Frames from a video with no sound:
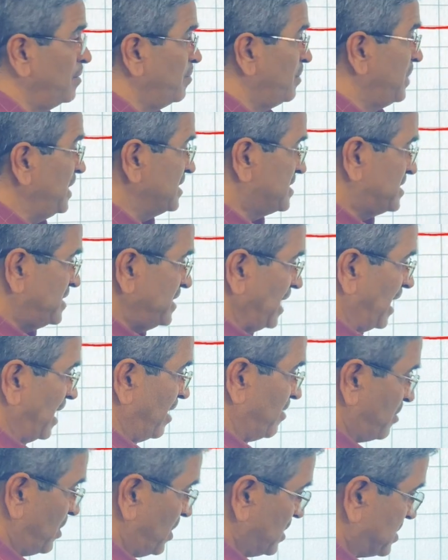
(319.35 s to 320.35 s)
Please see, I
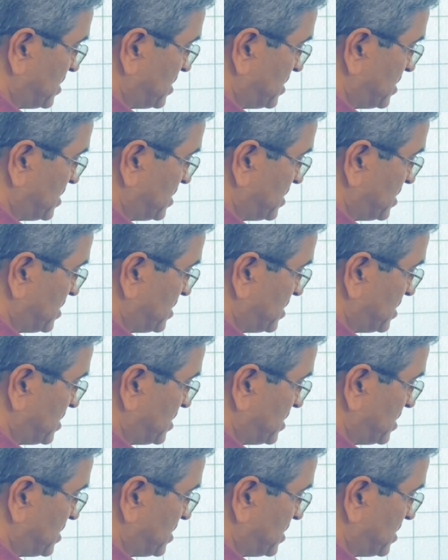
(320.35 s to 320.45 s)
have not